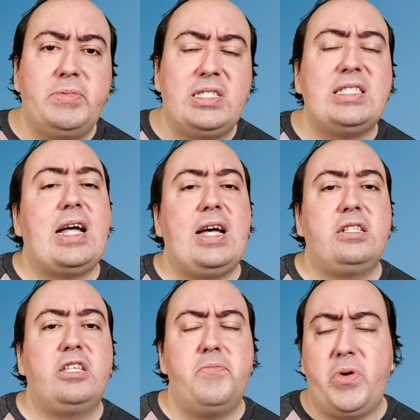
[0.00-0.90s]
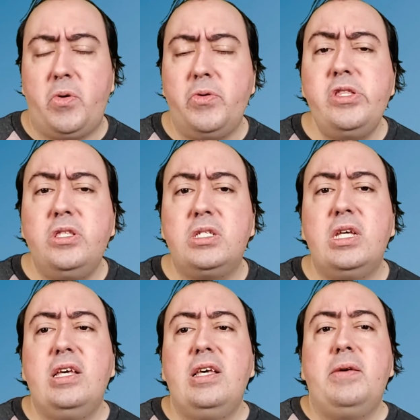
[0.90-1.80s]
style components,
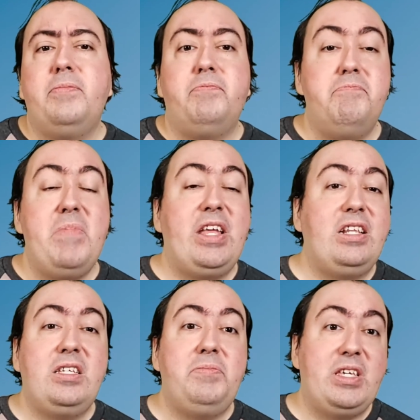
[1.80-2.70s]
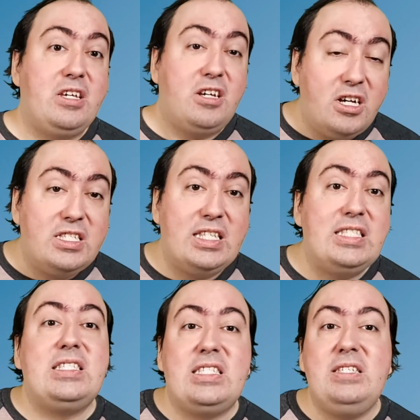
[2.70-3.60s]
mainly because it
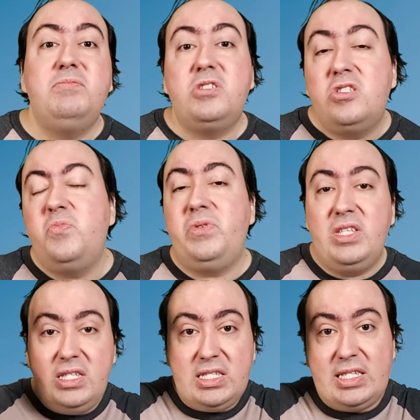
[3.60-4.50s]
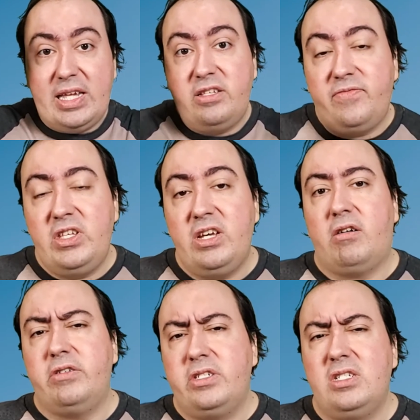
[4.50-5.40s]
seems to be the state of the
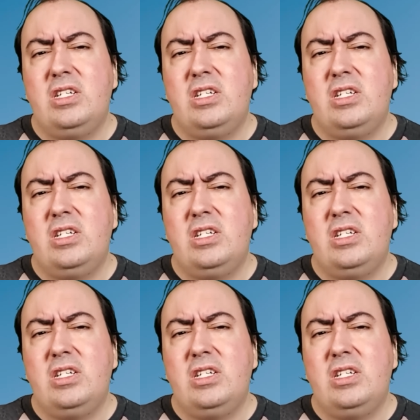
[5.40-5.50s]
art.